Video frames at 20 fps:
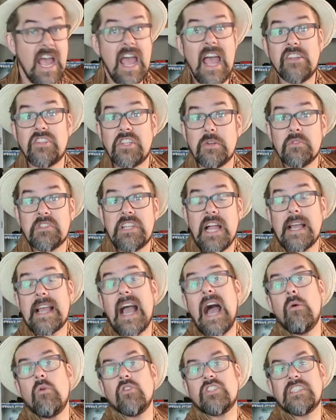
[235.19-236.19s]
And she was like,
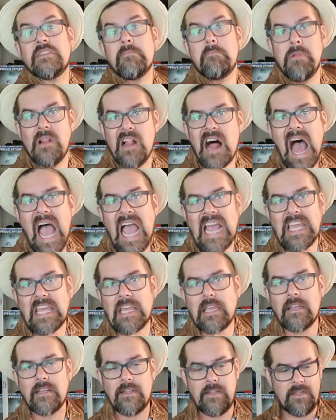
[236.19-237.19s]
I want it black.
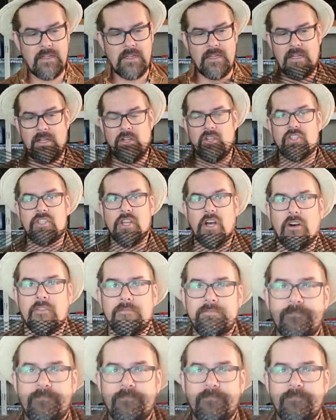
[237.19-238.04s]
So